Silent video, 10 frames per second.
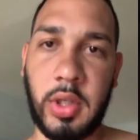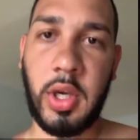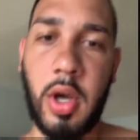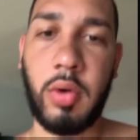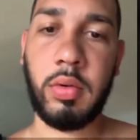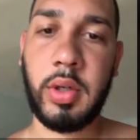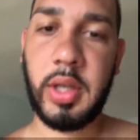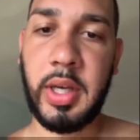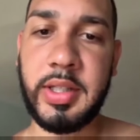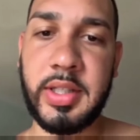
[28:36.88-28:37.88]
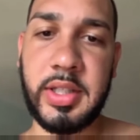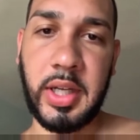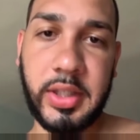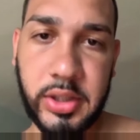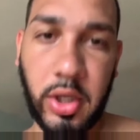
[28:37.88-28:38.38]
Yo, it's
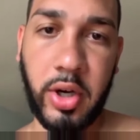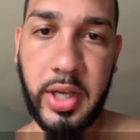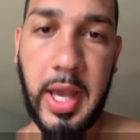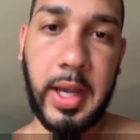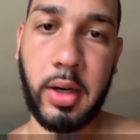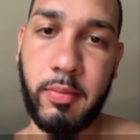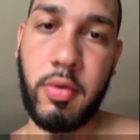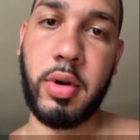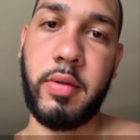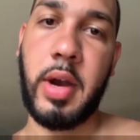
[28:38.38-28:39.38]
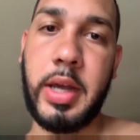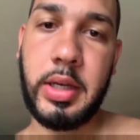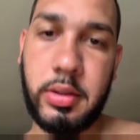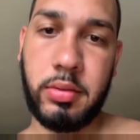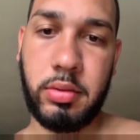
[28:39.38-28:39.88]
6.38 in the morning, right?